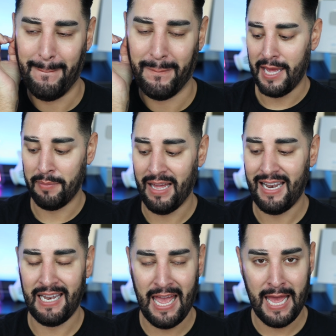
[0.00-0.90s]

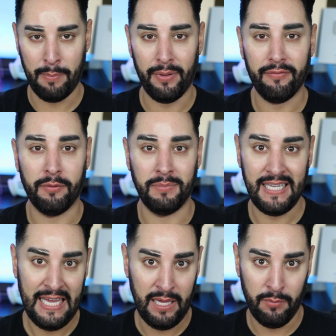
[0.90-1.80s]
lamp from
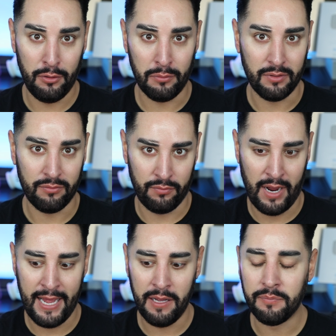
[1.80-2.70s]
TEMU,
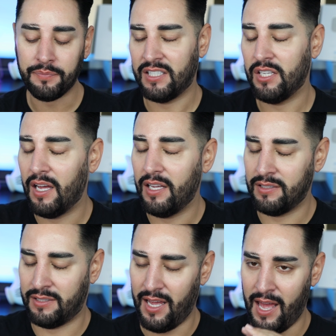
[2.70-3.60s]
right?
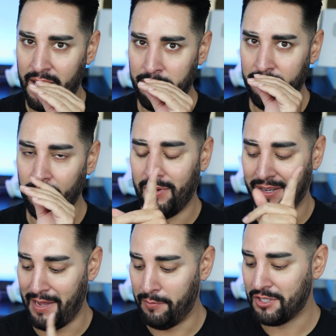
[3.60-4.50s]
It's
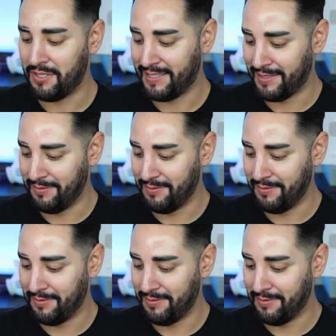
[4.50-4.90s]
okay, watch this.